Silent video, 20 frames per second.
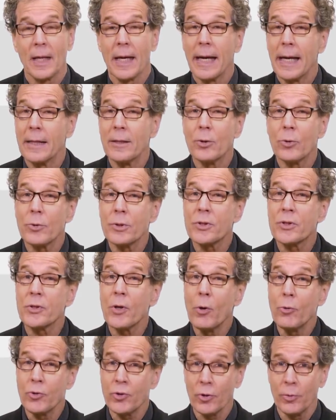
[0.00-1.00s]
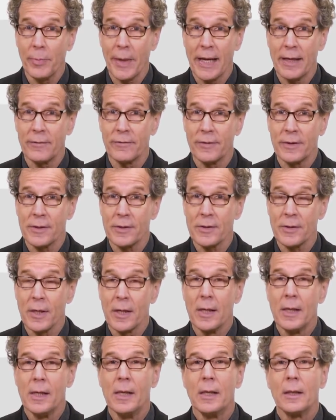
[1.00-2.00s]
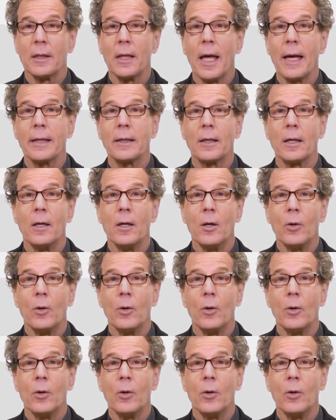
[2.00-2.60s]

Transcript: And there are social benefits, like